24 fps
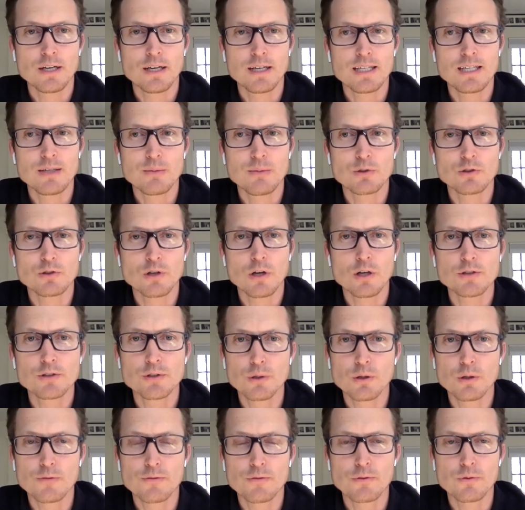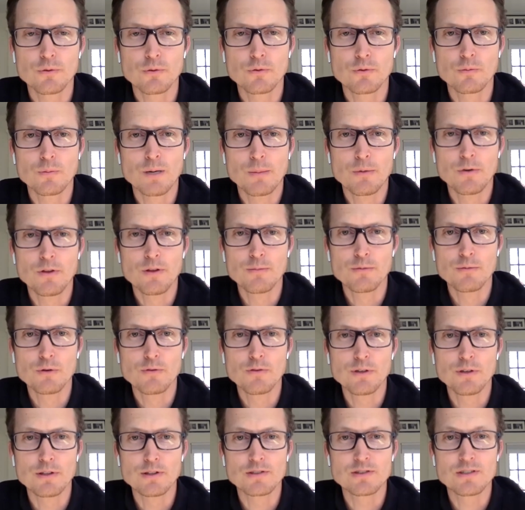Uh, he was also, if you remember the
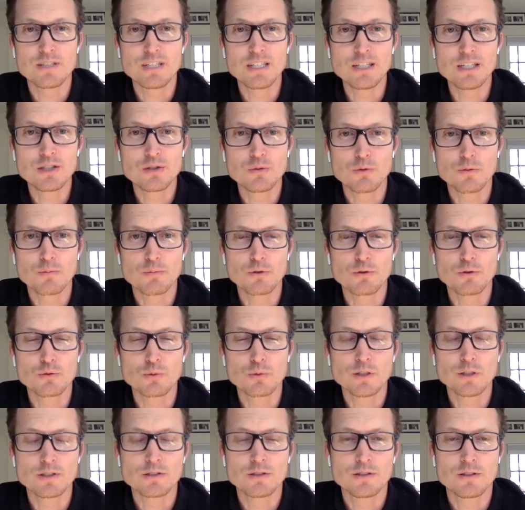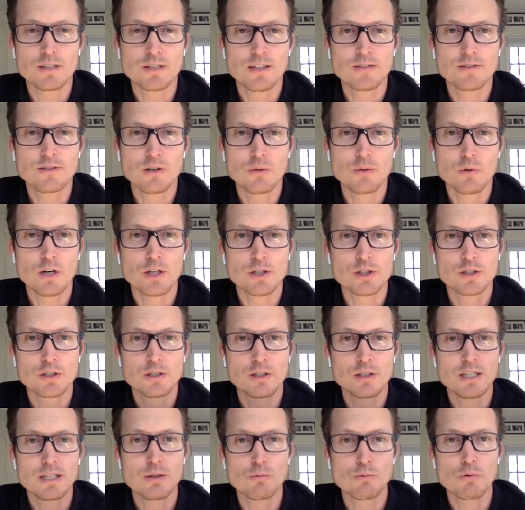movie The Siege with Bruce Willis and Denzel
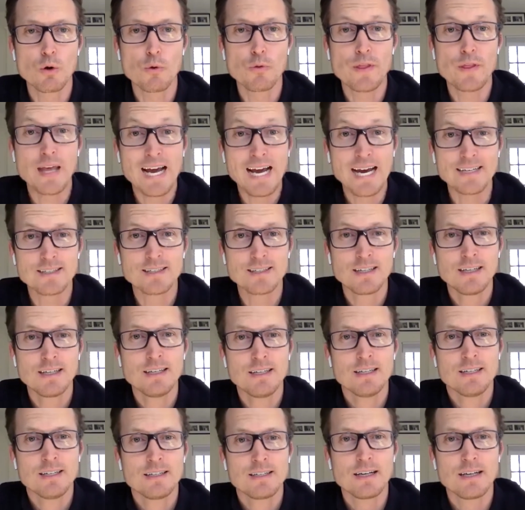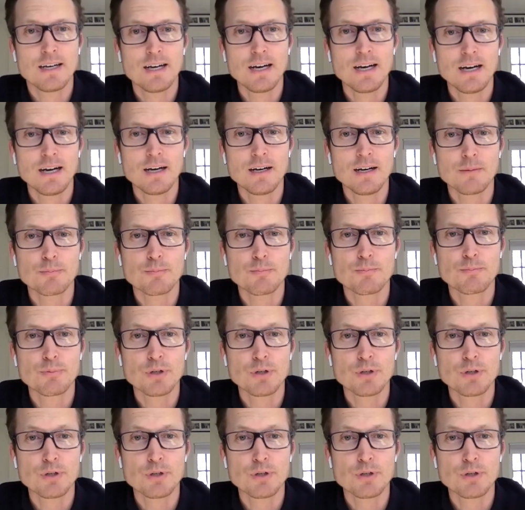Washington, he wrote that uh,